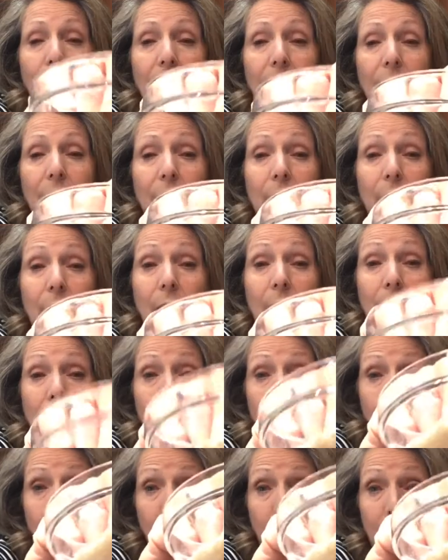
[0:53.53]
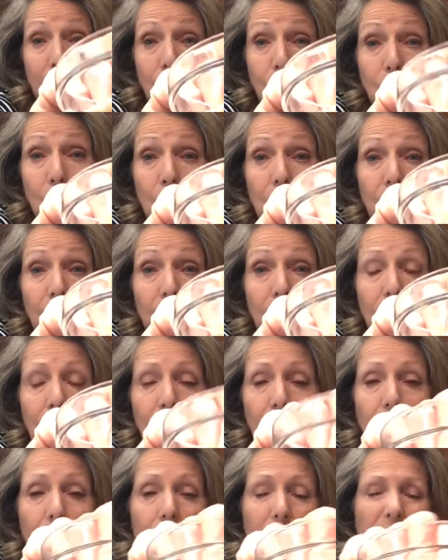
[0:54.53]
it has a lot of granules?
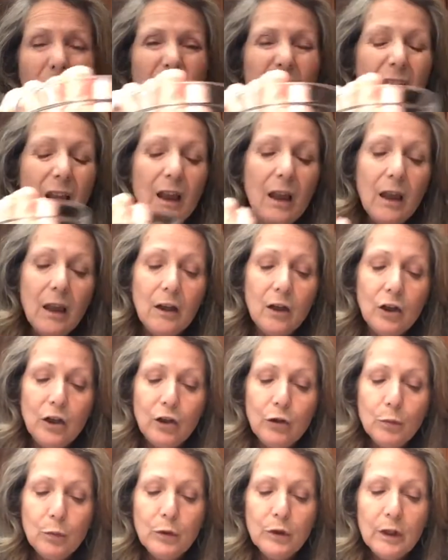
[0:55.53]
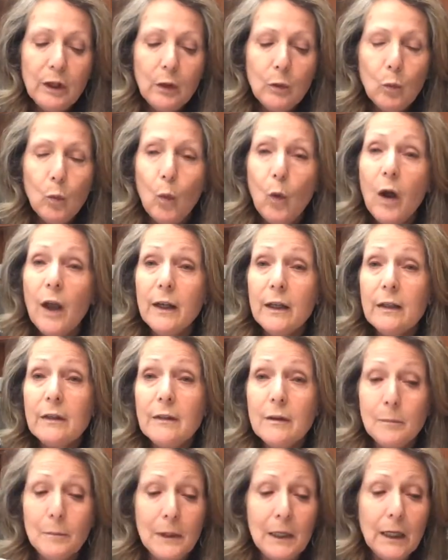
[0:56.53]
You really want it
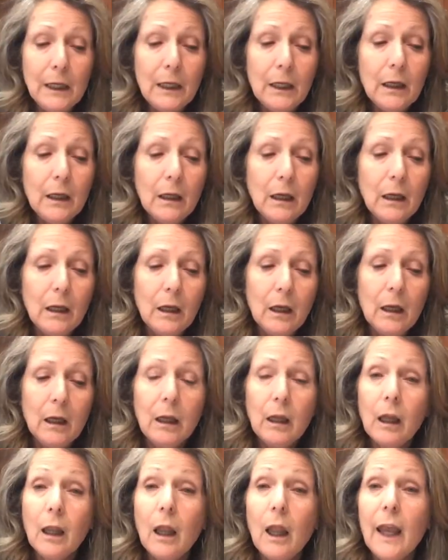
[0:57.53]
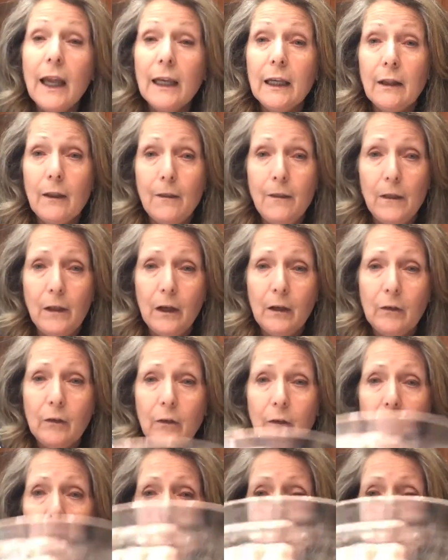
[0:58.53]
to be like this.